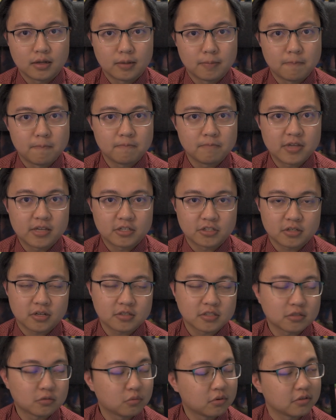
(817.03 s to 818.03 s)
It's
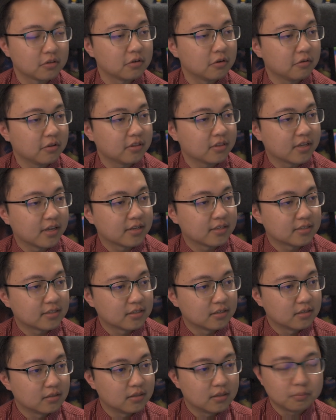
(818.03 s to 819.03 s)
also worth noting that
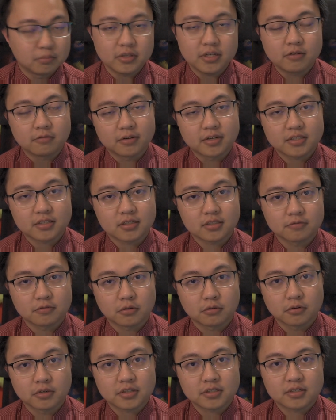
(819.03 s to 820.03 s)
the bleed risk, of
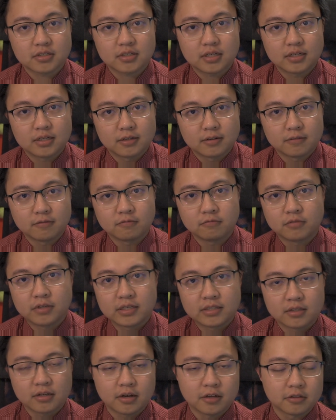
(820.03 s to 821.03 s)
course,
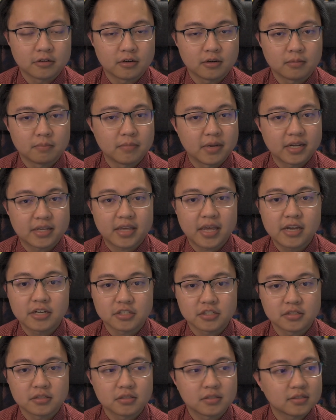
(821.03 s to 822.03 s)
with other
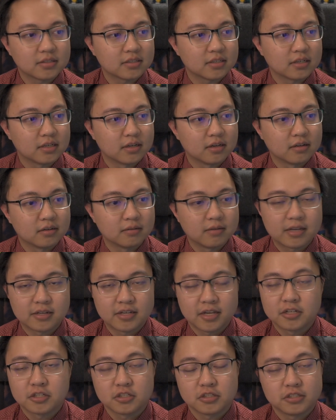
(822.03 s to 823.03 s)
medications,
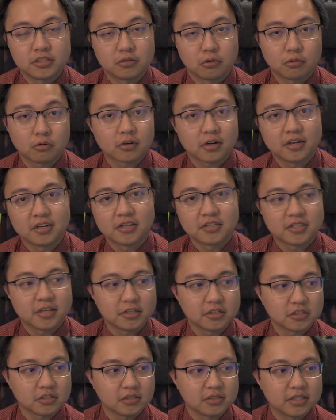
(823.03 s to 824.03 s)
intentionally or
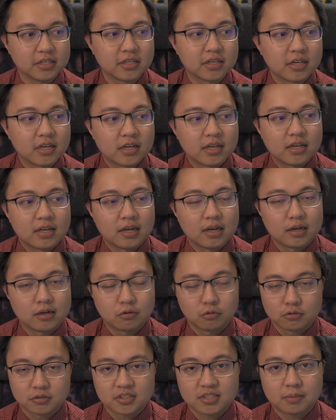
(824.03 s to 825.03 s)
unintentionally,
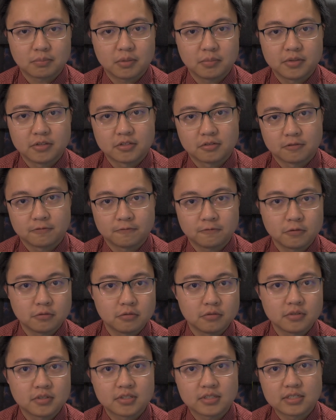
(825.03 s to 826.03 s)
or supplements or
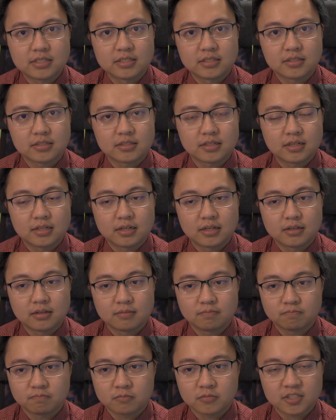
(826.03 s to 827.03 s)
foods, is
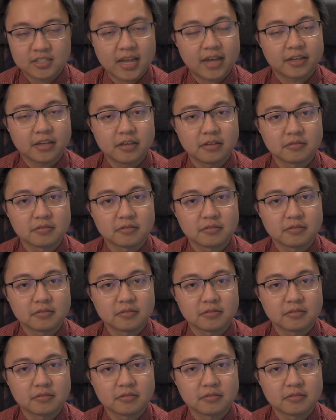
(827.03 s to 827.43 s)
stacking.